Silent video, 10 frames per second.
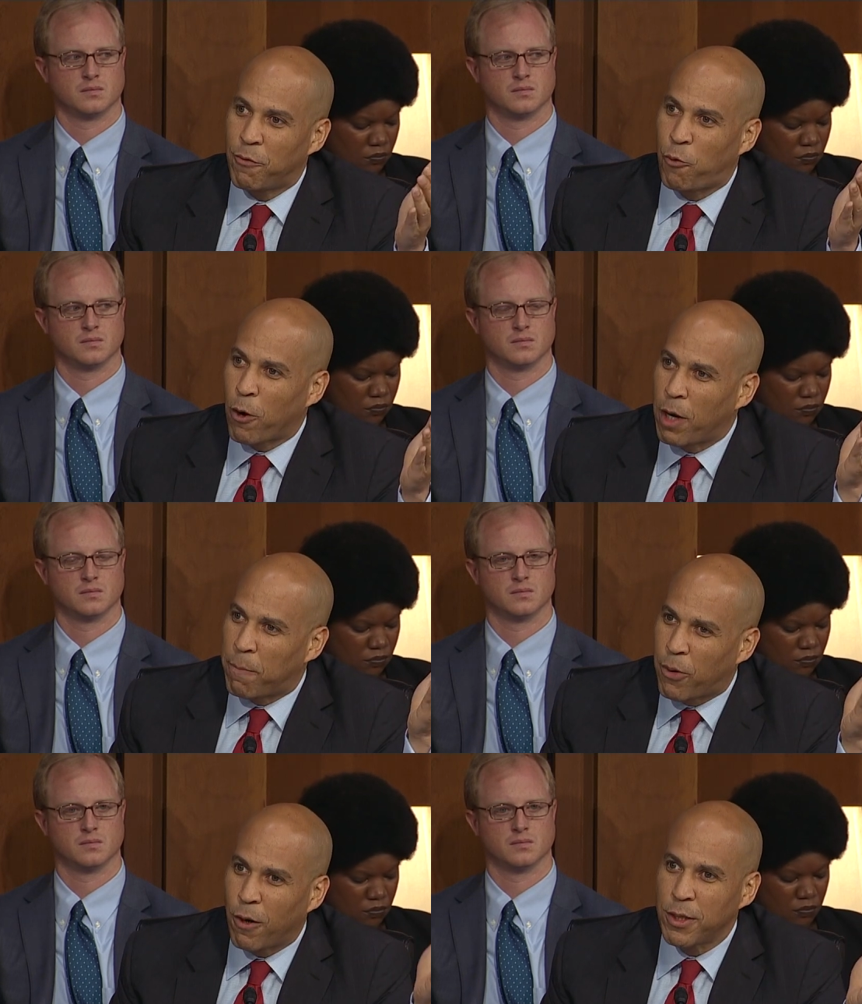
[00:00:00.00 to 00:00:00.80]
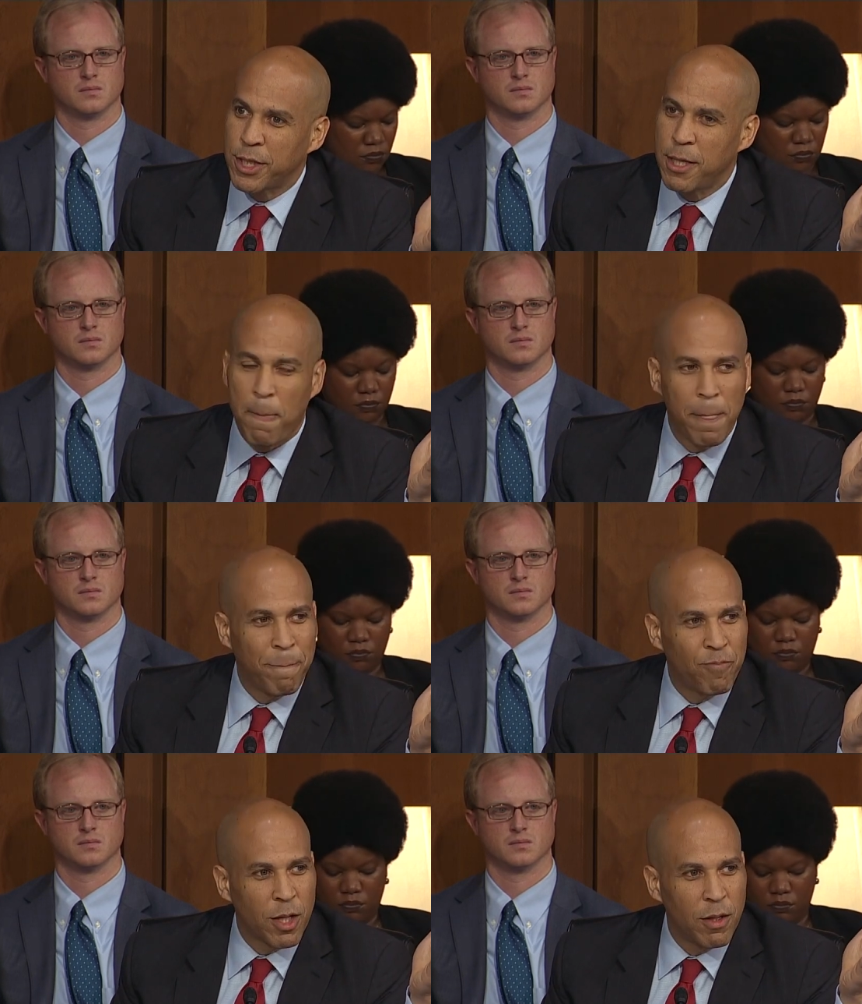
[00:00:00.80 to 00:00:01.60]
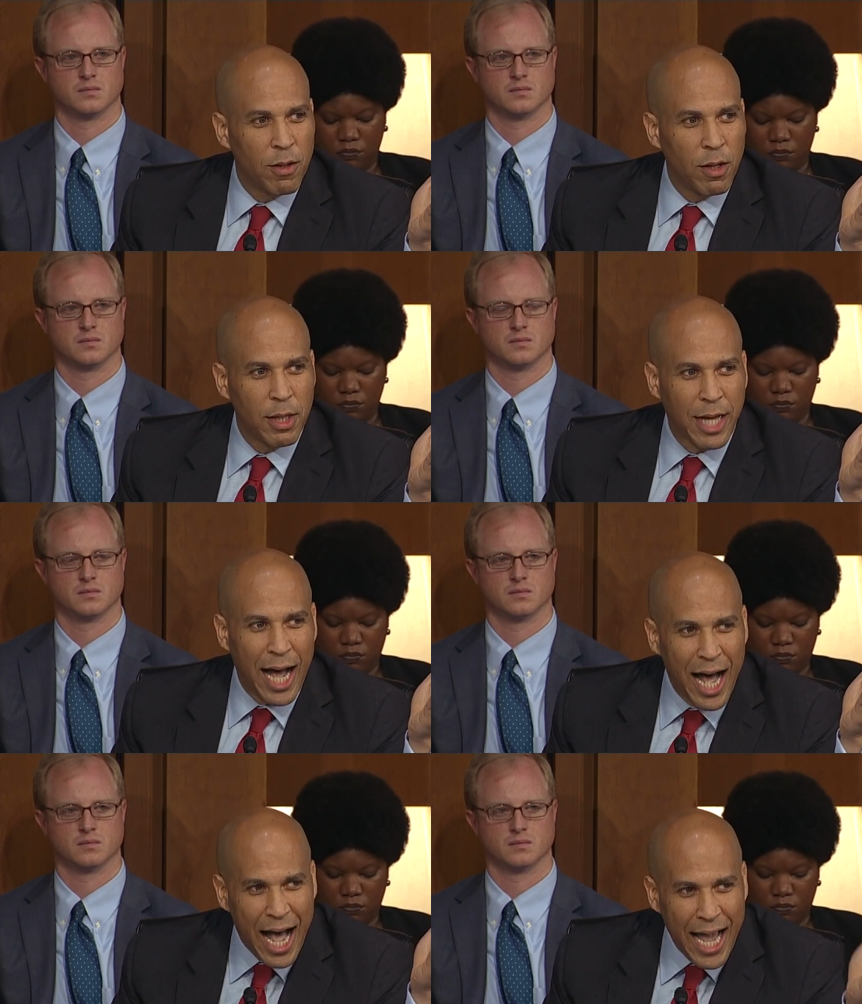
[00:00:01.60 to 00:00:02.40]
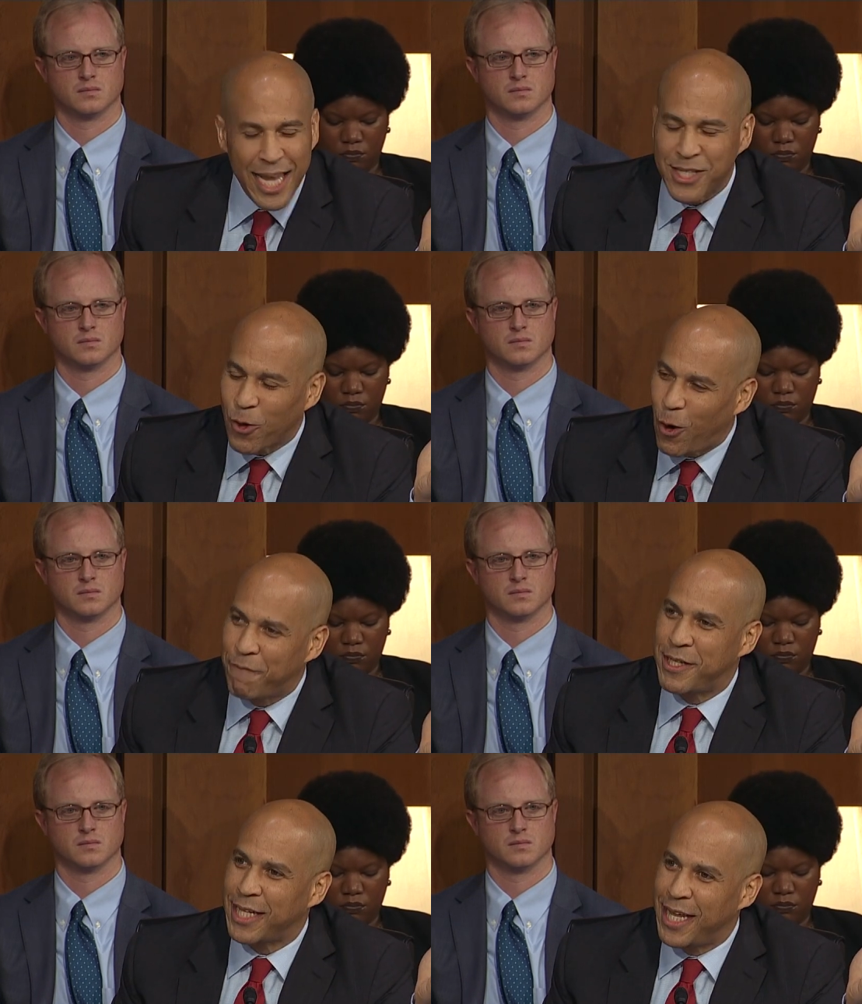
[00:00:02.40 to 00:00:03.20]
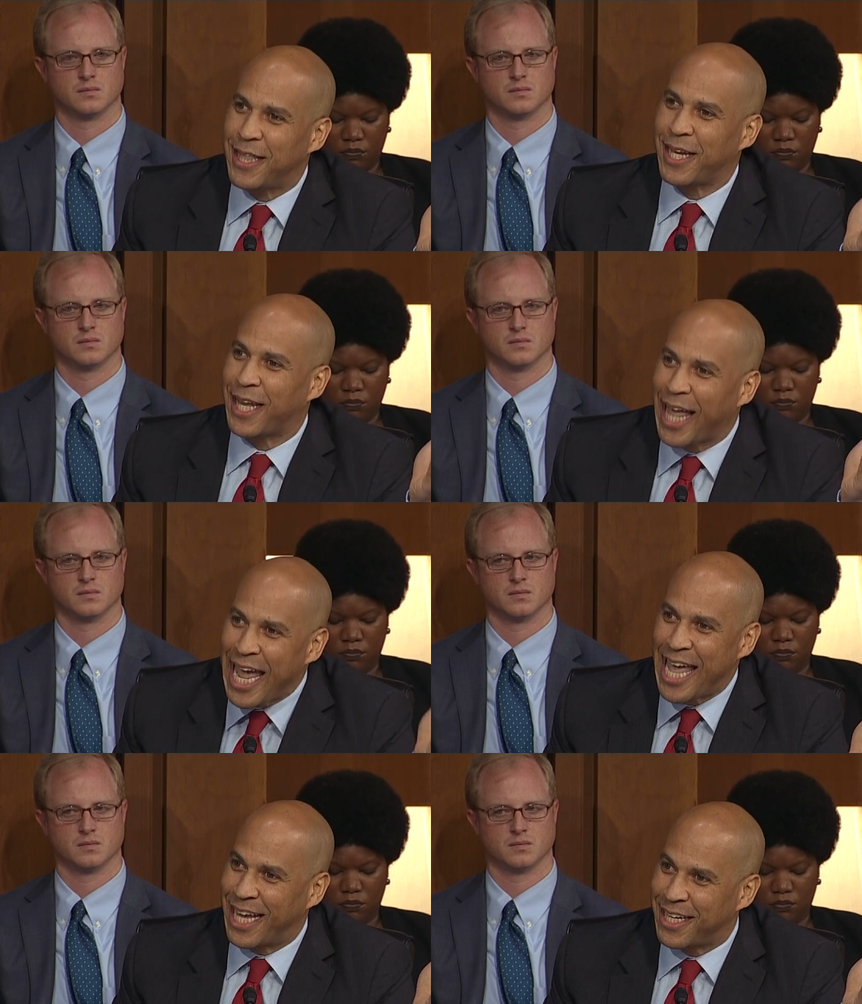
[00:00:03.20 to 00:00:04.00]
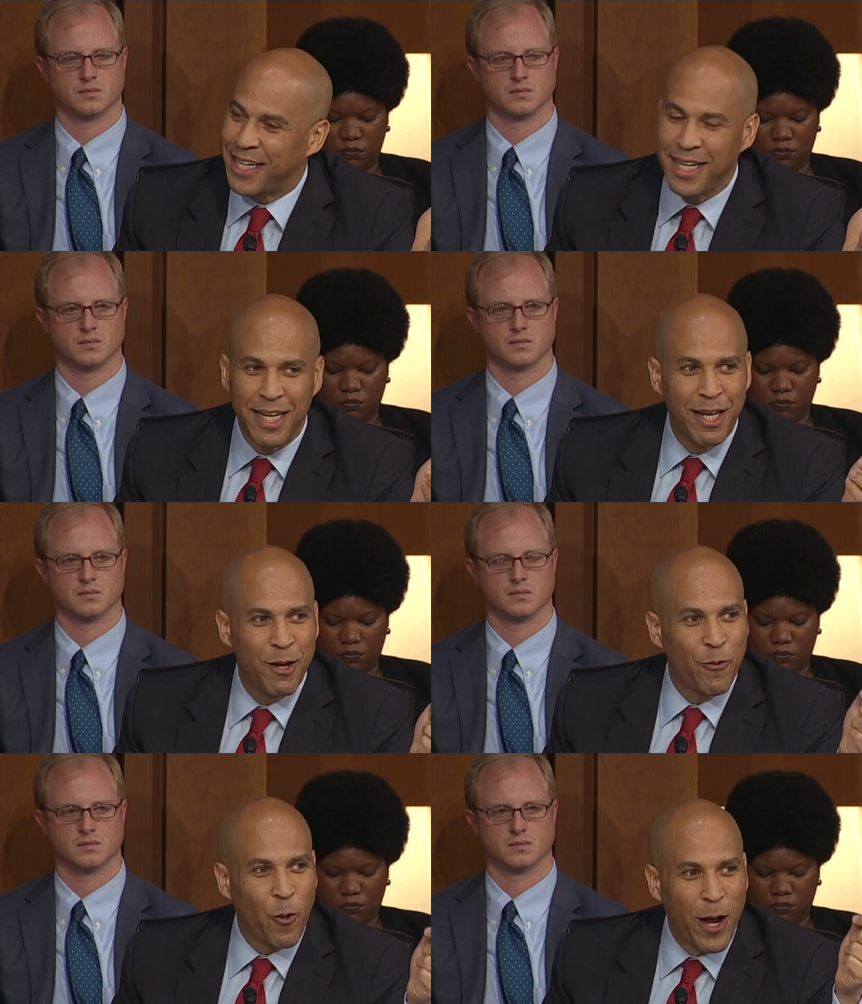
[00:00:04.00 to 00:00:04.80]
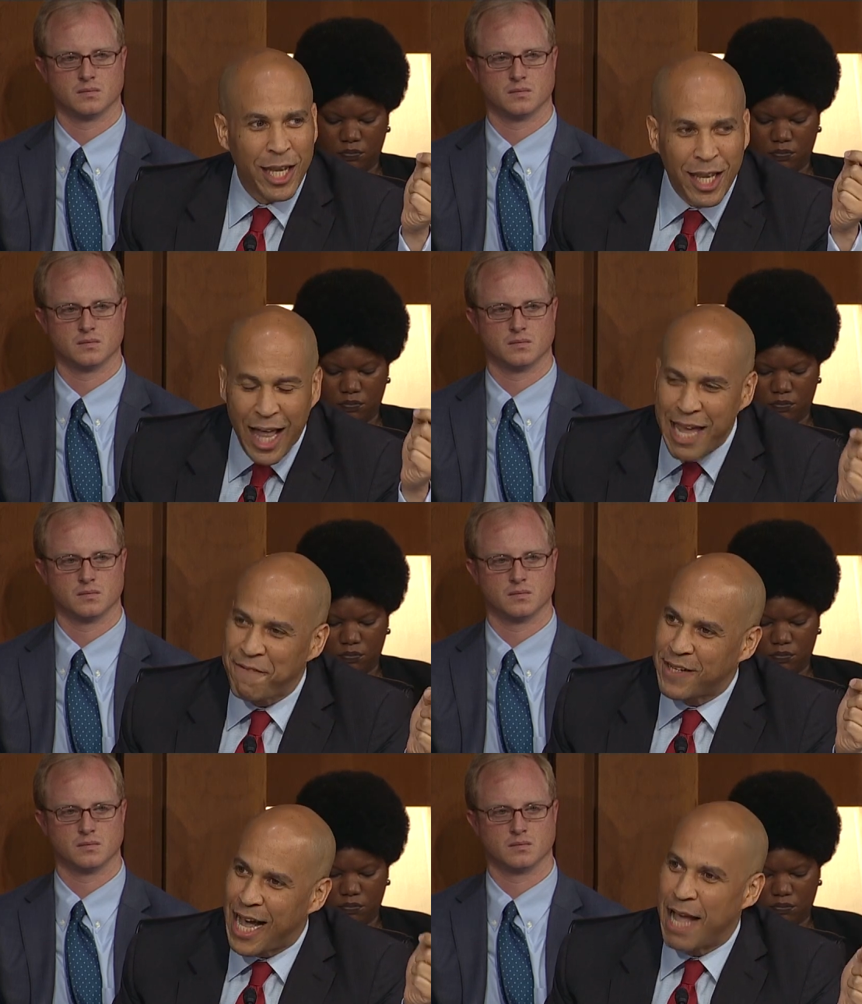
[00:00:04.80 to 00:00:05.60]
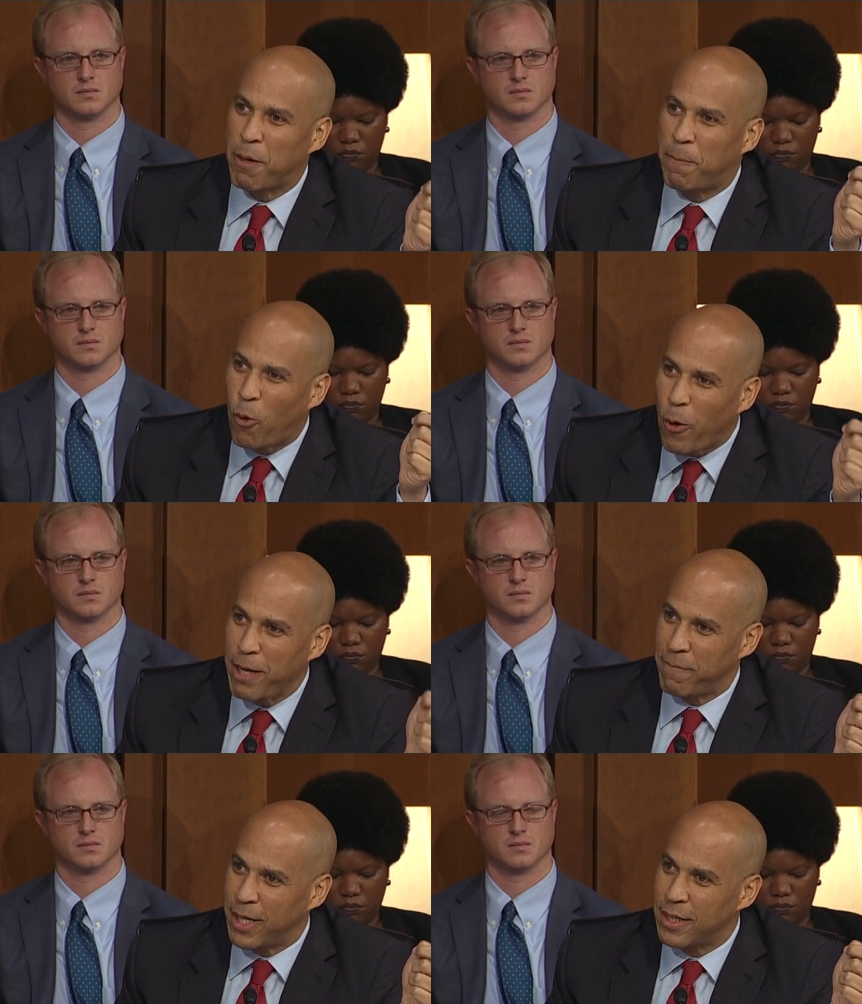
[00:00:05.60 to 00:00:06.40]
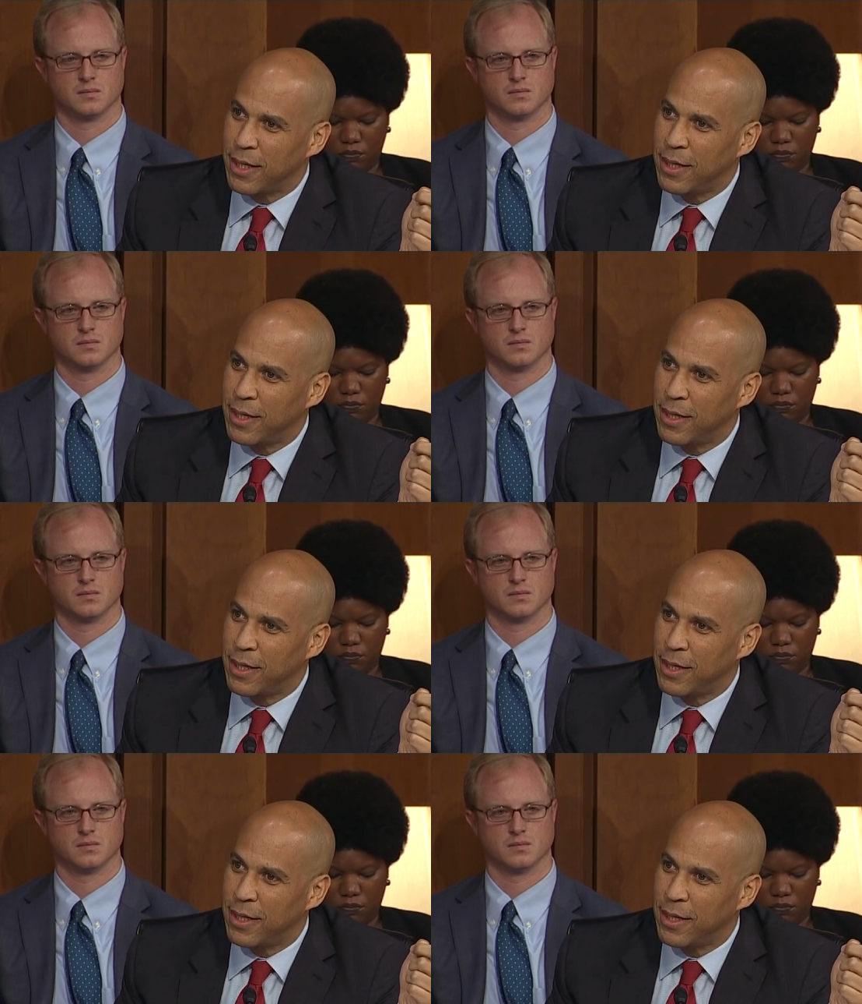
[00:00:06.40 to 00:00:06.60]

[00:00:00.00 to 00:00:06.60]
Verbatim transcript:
Speaker 1: for a person, the highest office in the land, for a lifetime appointment.